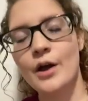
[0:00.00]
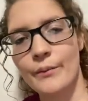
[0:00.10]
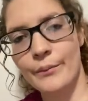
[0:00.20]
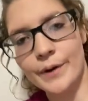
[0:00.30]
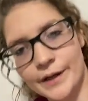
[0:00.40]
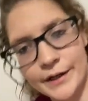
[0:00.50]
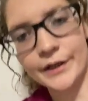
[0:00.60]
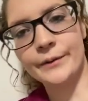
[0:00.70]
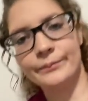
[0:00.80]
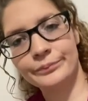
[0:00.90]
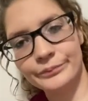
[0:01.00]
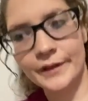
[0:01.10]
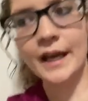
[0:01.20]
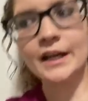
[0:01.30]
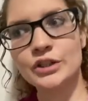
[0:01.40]
But
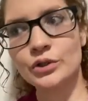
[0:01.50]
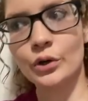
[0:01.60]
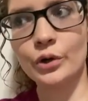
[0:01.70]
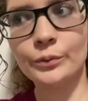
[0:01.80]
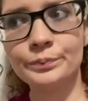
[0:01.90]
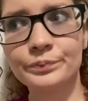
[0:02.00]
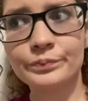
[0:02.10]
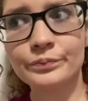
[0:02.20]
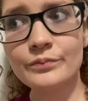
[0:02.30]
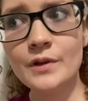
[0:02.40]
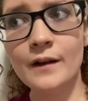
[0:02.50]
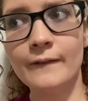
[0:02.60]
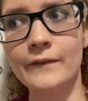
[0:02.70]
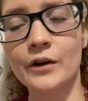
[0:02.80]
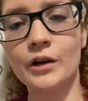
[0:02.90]
yeah, so
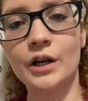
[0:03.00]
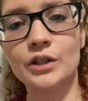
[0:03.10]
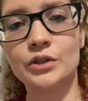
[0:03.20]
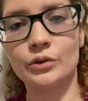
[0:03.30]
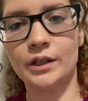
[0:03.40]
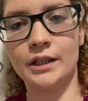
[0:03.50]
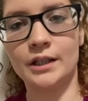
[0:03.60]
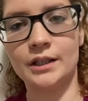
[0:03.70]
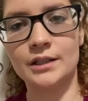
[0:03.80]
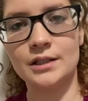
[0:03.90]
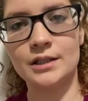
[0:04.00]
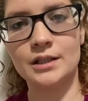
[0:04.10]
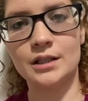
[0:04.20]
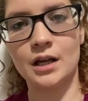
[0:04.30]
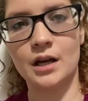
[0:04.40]
for 2 years,
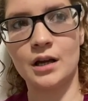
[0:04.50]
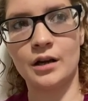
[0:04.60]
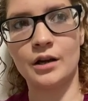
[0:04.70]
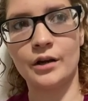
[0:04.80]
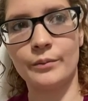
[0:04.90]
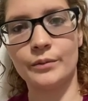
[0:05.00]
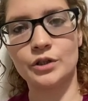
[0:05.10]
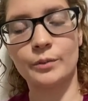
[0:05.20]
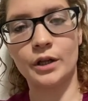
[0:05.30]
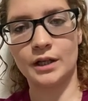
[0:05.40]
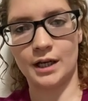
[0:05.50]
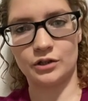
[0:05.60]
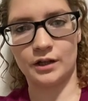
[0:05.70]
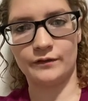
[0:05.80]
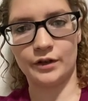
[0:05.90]
Jamal and I
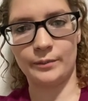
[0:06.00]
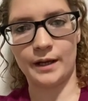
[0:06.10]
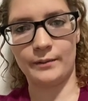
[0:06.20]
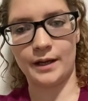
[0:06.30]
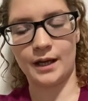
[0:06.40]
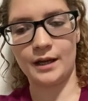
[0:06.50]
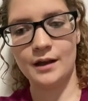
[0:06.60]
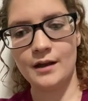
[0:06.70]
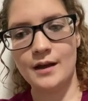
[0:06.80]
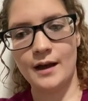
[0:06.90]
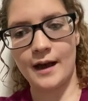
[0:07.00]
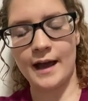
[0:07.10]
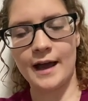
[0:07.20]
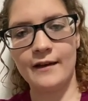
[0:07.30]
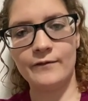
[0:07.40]
tried for a baby. I
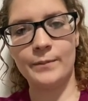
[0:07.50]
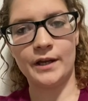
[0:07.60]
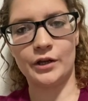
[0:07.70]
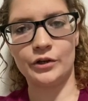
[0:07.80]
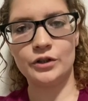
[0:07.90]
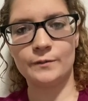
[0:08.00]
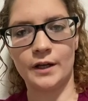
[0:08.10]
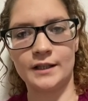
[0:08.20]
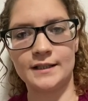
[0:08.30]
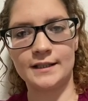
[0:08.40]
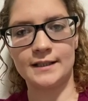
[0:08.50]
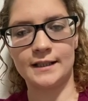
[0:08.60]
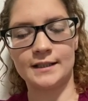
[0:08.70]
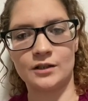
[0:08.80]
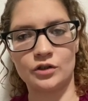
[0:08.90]
have PCOS, polycystic
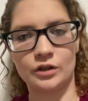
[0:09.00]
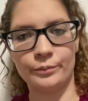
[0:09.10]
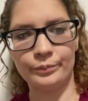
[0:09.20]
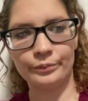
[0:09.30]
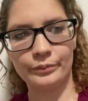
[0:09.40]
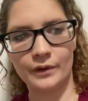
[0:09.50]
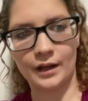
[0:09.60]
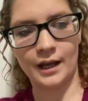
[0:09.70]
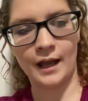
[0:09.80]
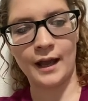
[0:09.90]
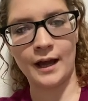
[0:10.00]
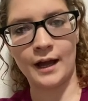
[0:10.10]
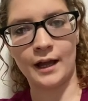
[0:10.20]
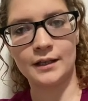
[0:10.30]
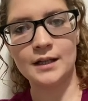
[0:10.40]
syndrome,
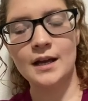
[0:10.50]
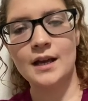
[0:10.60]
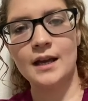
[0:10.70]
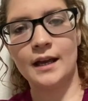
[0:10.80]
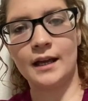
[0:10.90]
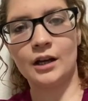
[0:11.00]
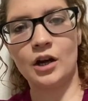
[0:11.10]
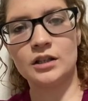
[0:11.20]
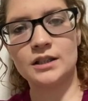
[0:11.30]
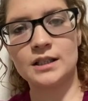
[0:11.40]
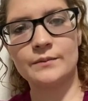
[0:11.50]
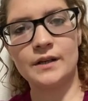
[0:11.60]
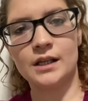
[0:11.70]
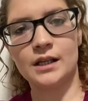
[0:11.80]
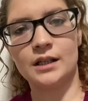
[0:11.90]
and it causes
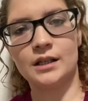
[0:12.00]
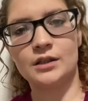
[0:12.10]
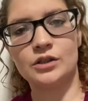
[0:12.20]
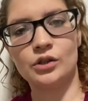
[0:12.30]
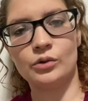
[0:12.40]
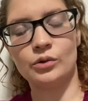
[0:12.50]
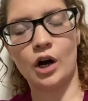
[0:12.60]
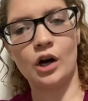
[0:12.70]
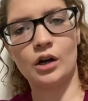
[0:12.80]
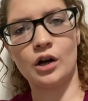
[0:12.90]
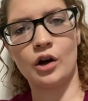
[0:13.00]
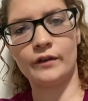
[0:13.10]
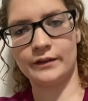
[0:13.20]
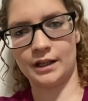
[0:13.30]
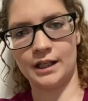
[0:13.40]
me to not
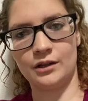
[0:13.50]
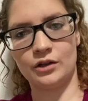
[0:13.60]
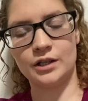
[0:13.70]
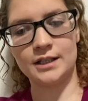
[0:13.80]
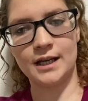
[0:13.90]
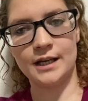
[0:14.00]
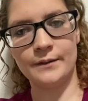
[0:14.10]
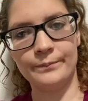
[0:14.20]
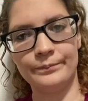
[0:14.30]
ovulate all the time.